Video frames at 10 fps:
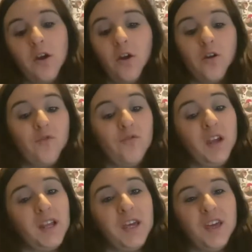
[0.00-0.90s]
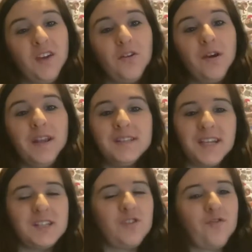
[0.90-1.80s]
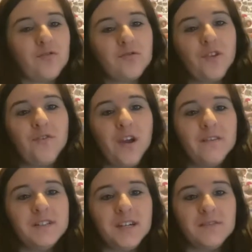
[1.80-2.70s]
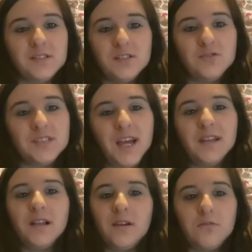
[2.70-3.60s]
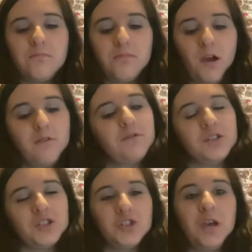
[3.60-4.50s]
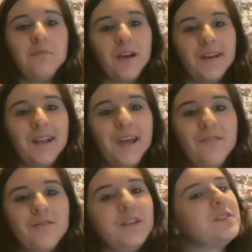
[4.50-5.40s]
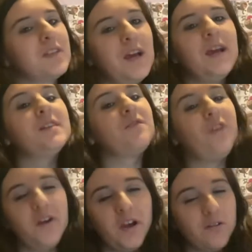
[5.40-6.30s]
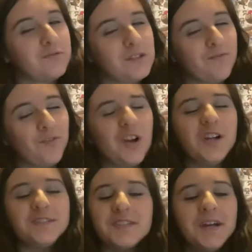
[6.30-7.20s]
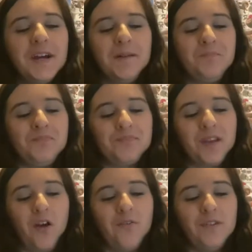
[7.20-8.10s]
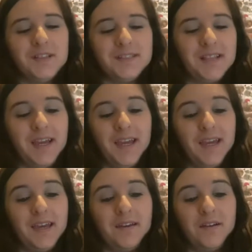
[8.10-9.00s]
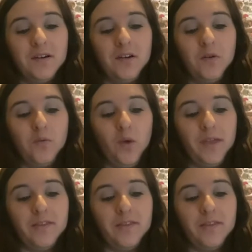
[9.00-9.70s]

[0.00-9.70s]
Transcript: really cute, and it takes you through all the fairy tales, and you're sat in a little boat which is shaped like a leaf, and it's a very wholesome ride. Obviously with